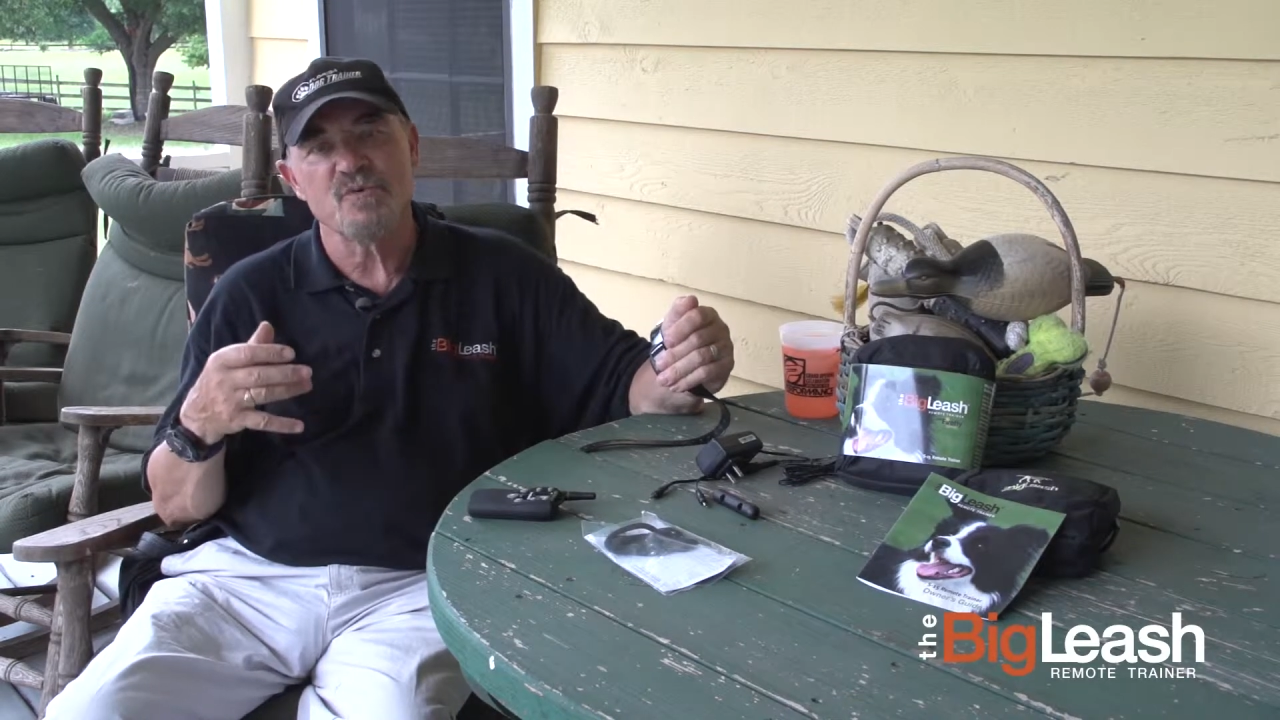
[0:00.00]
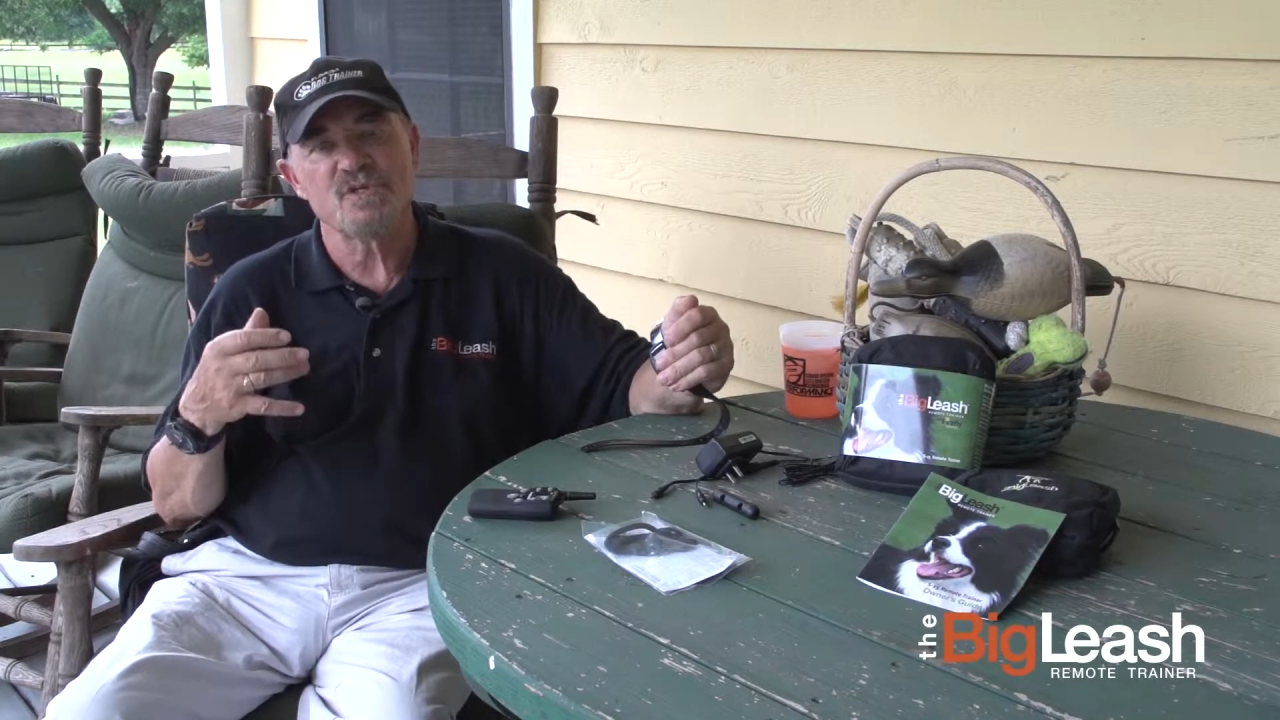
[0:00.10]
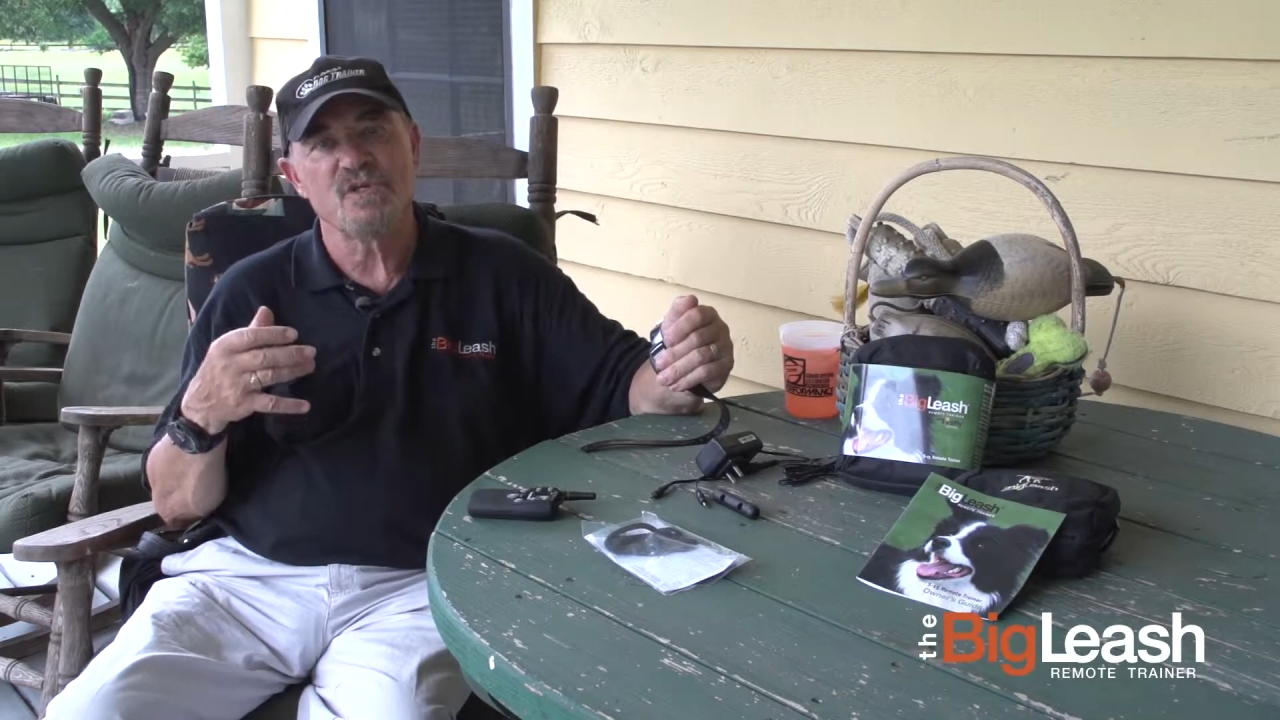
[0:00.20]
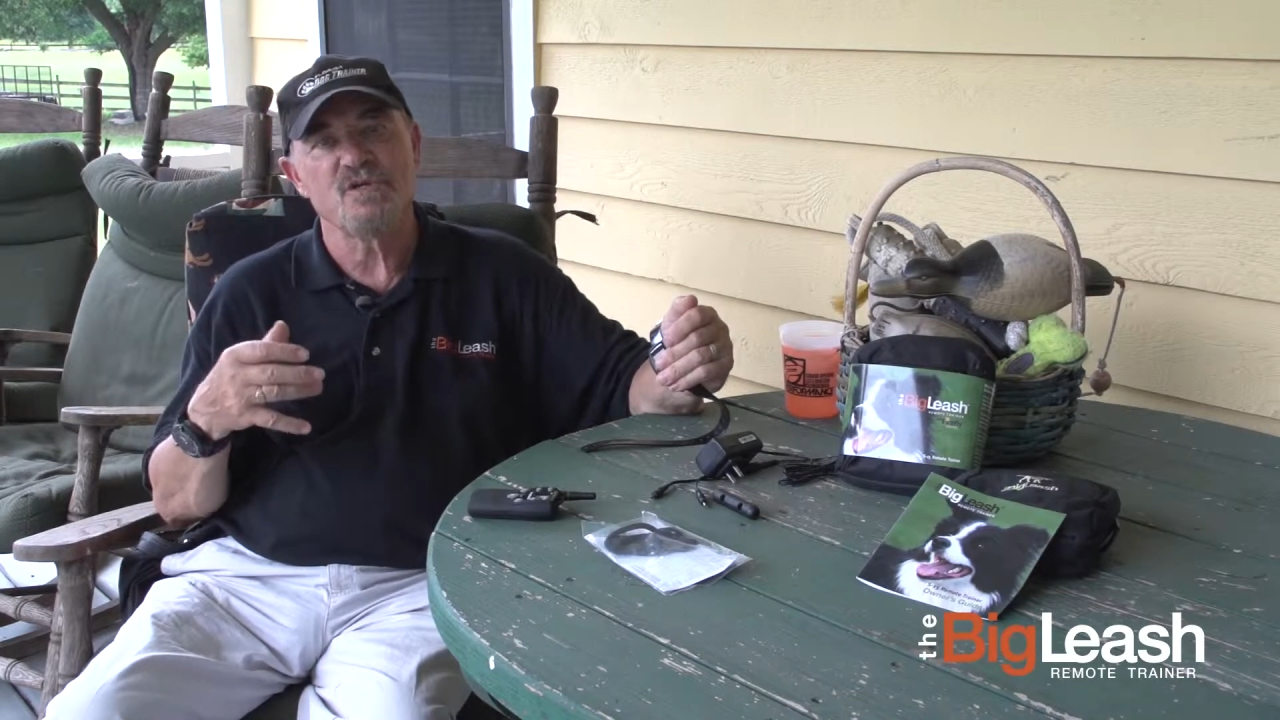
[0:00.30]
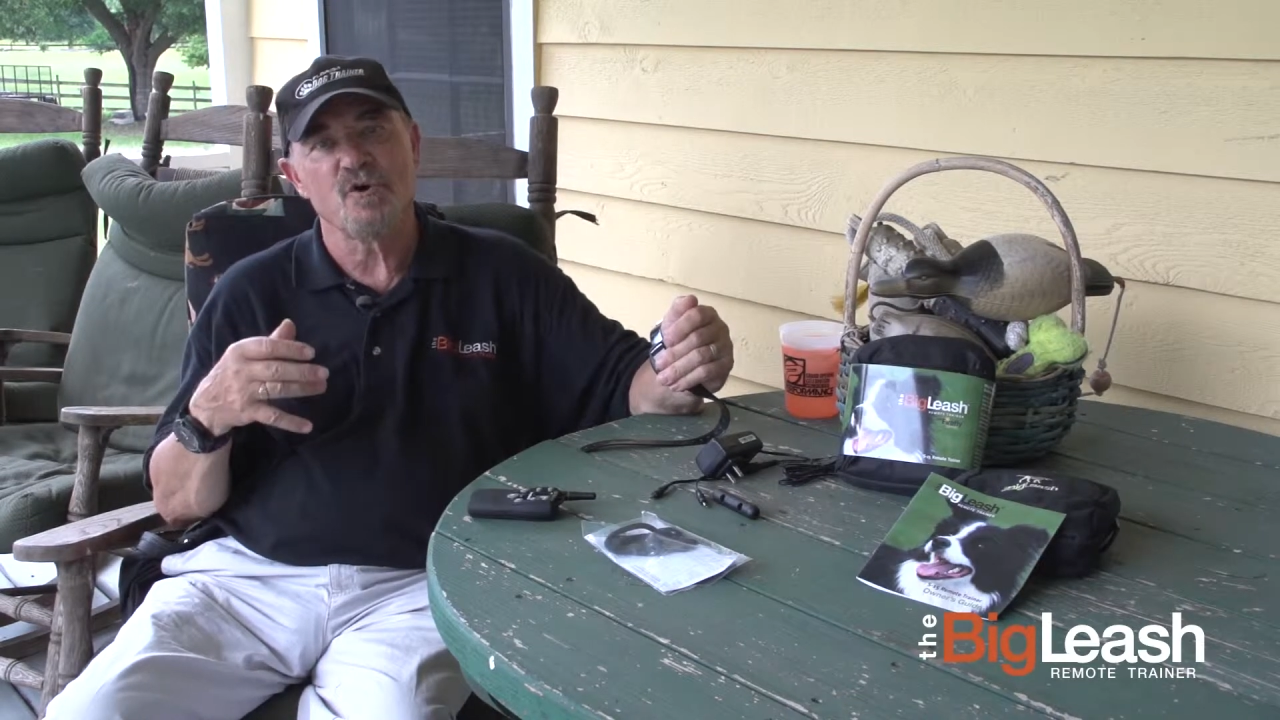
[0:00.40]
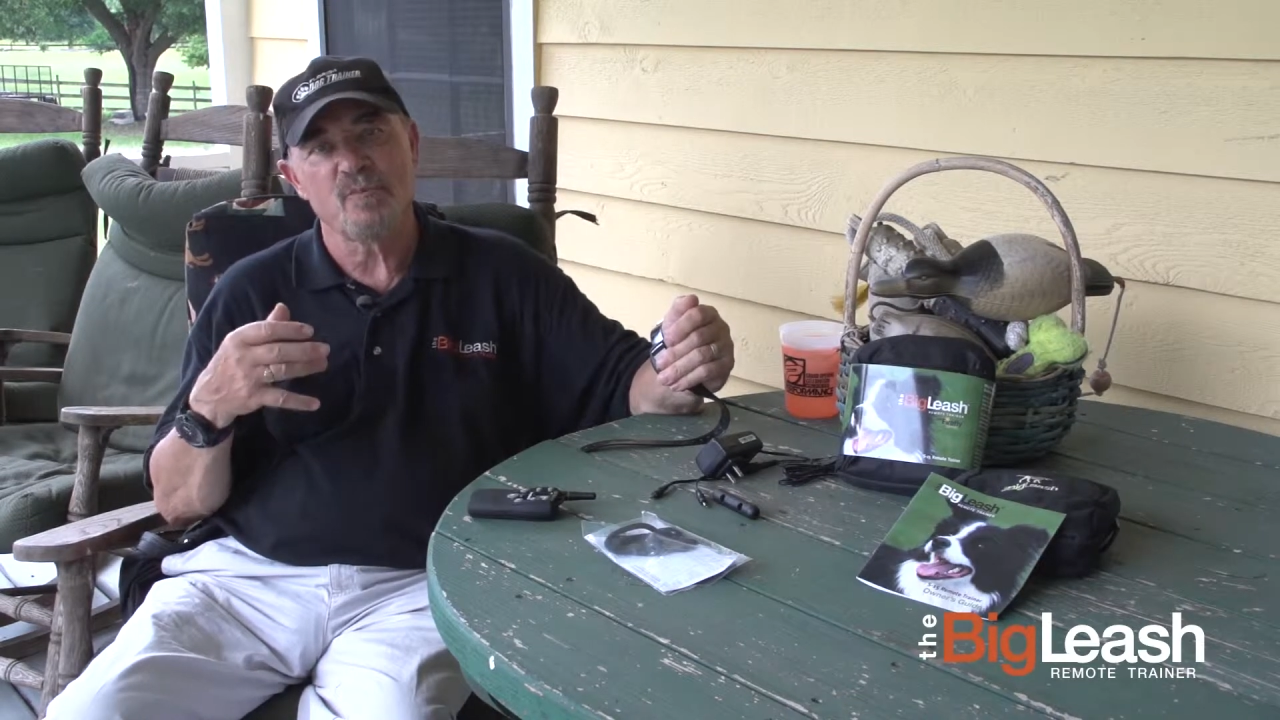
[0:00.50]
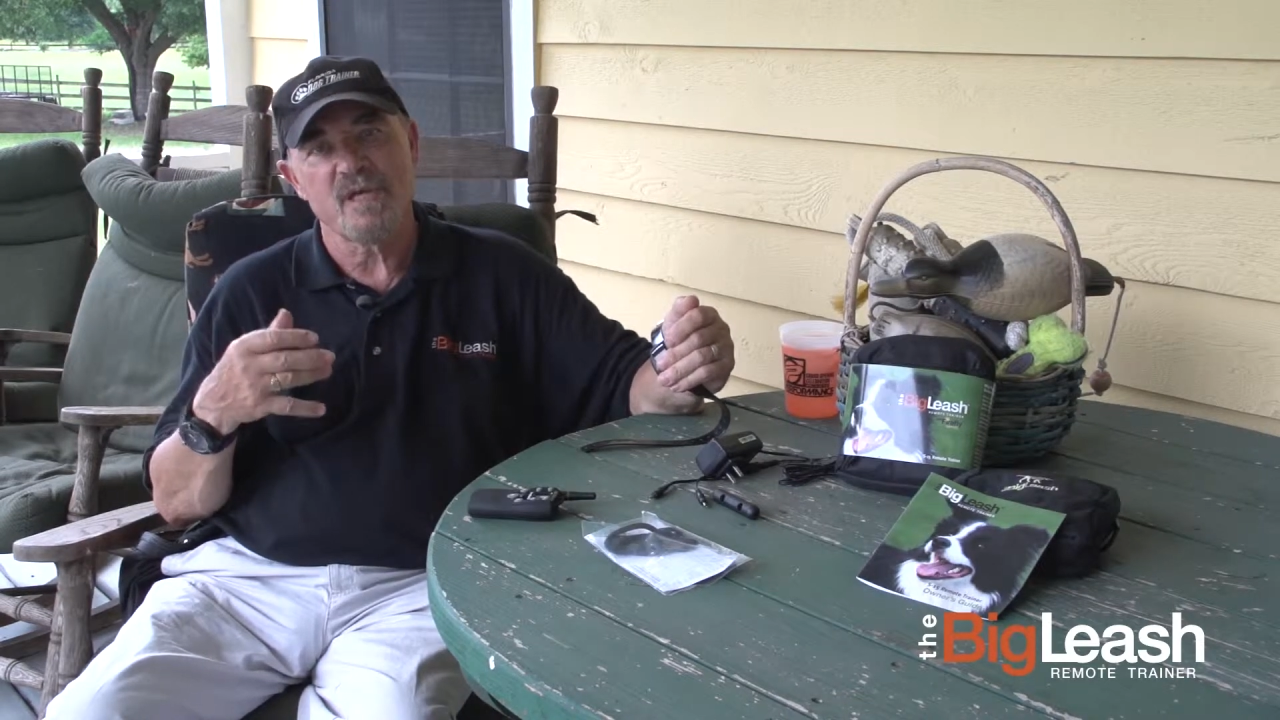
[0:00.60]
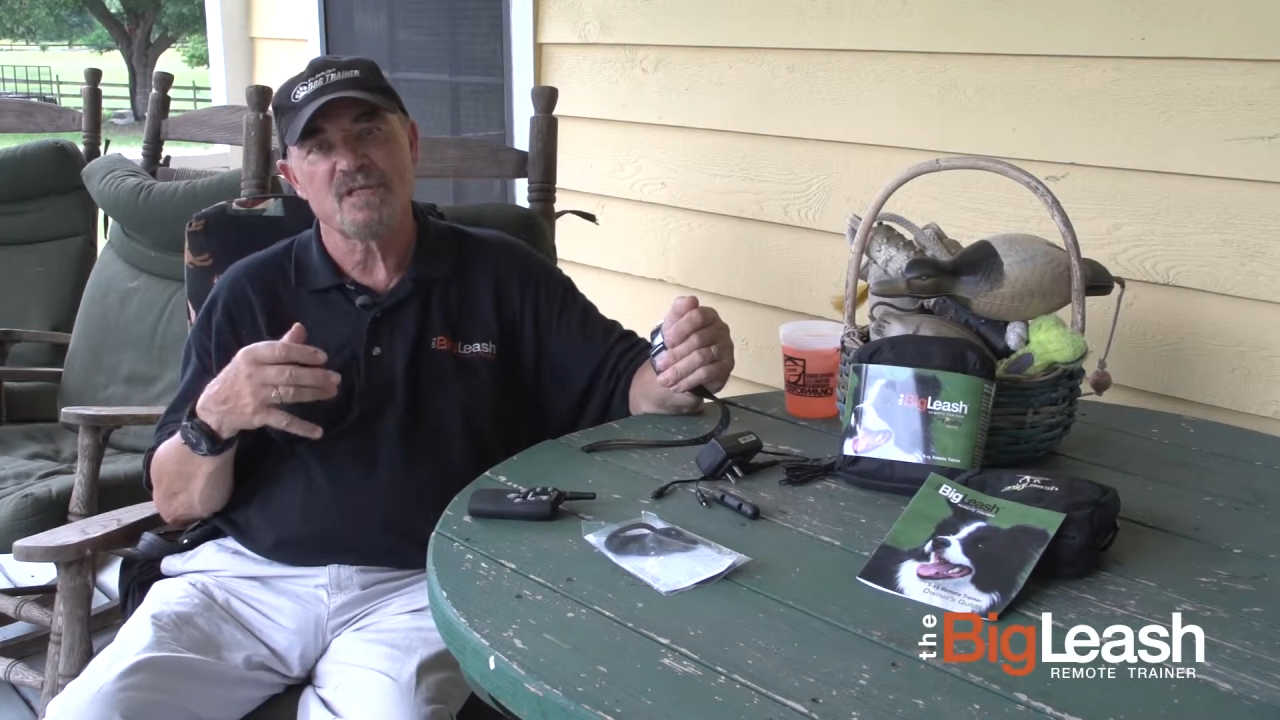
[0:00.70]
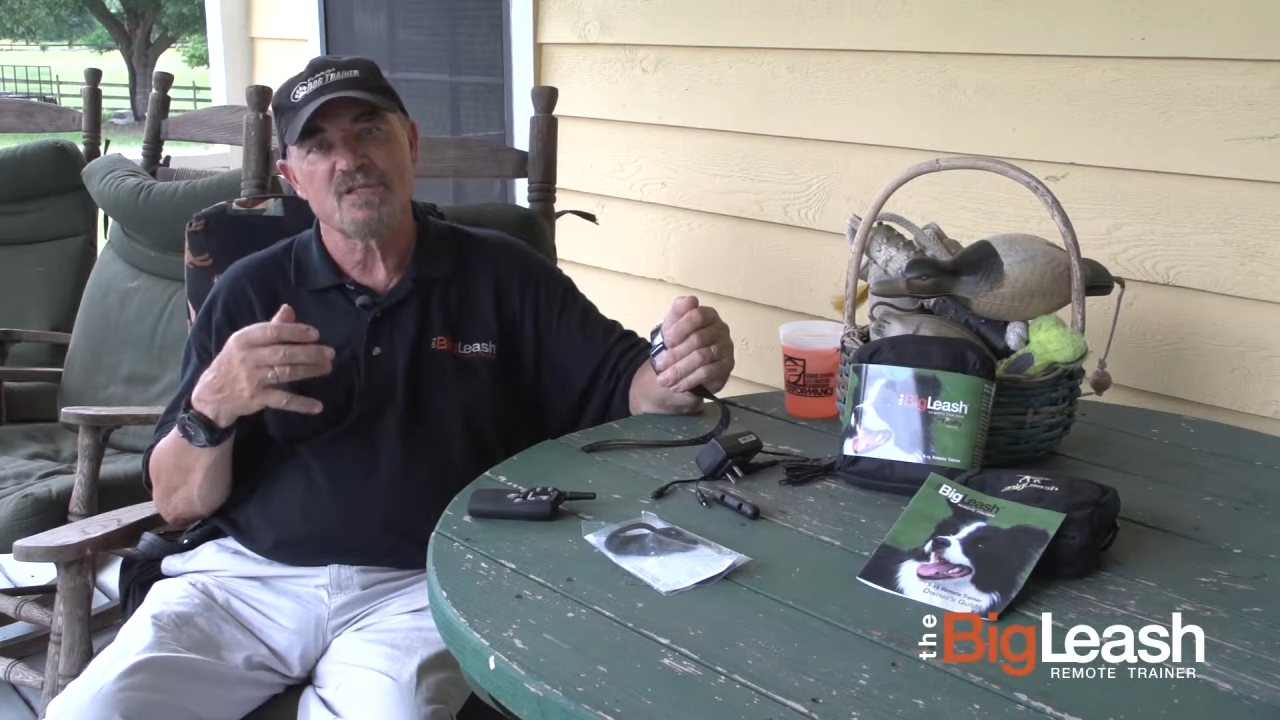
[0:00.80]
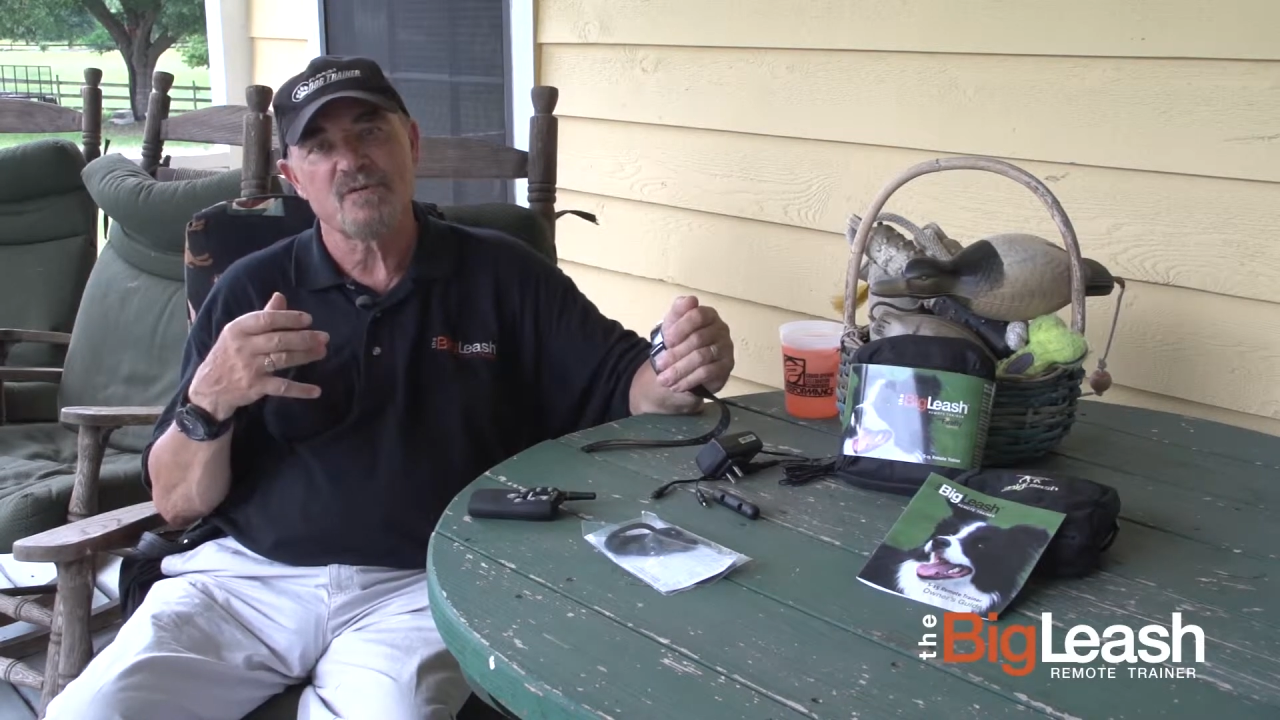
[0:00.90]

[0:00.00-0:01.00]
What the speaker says: which the dog begins